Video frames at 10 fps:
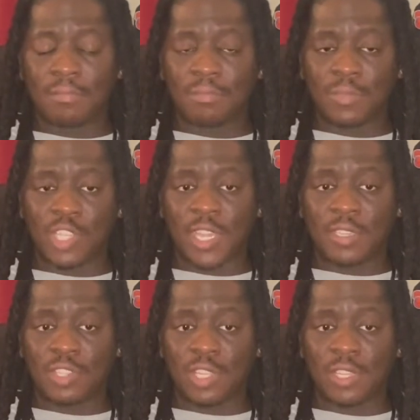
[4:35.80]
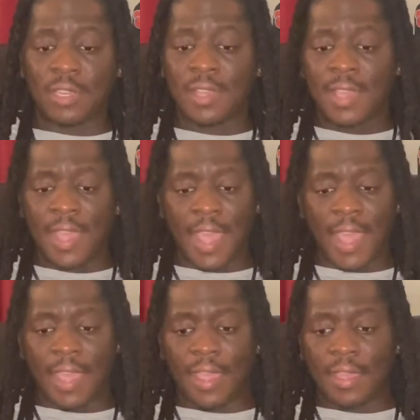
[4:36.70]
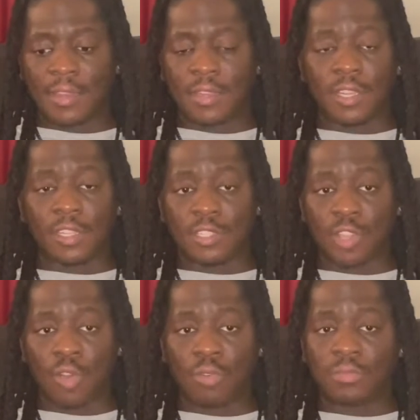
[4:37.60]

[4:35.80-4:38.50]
Jake Gyllenhaal and Nicholas Hoult.